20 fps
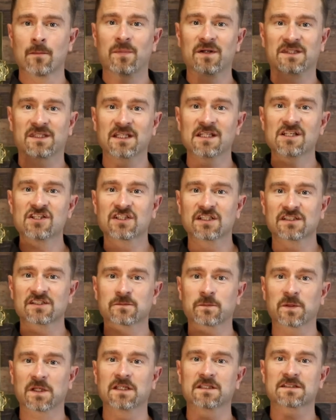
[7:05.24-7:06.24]
but then Jesus
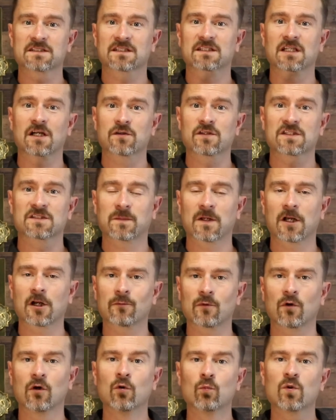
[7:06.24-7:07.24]
begins to tell this
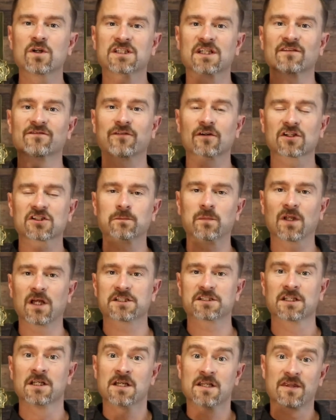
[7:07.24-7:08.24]
parable, which at first
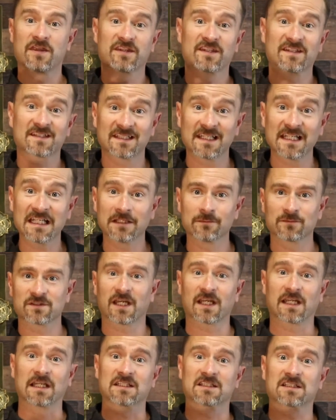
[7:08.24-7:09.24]
blush seems
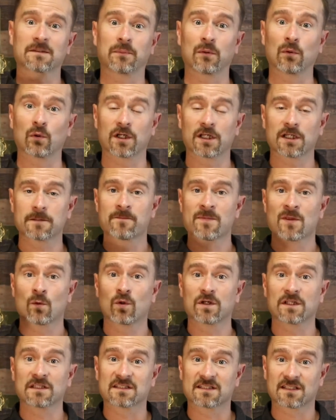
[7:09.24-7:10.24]
like he's supporting
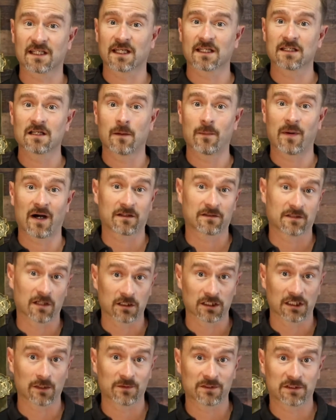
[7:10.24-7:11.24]
what he said about
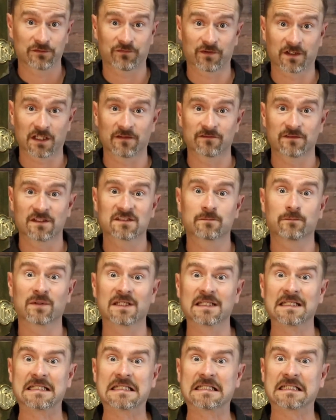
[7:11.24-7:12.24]
unlimited forgiveness, but
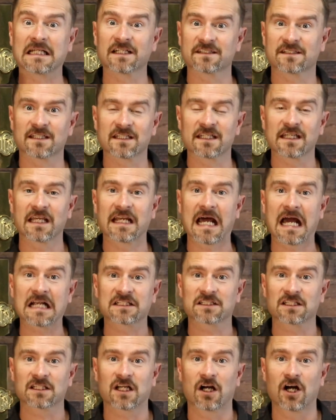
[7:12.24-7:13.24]
it doesn't. It
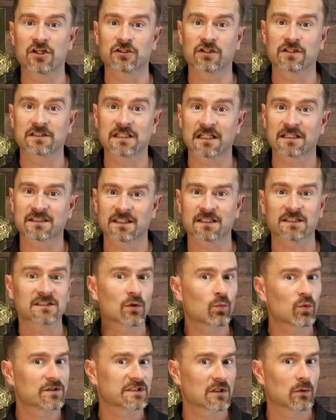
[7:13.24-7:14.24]
actually contradicts it. So
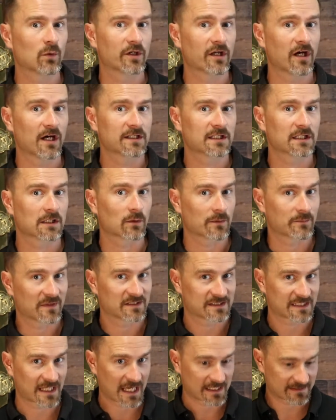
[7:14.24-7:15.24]
what's going on here, we
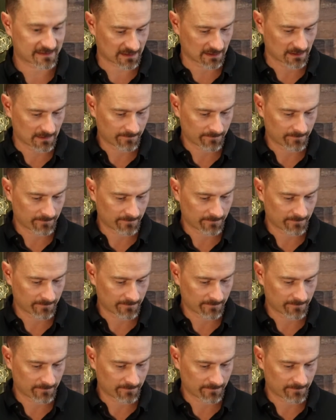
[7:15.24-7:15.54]
must ask.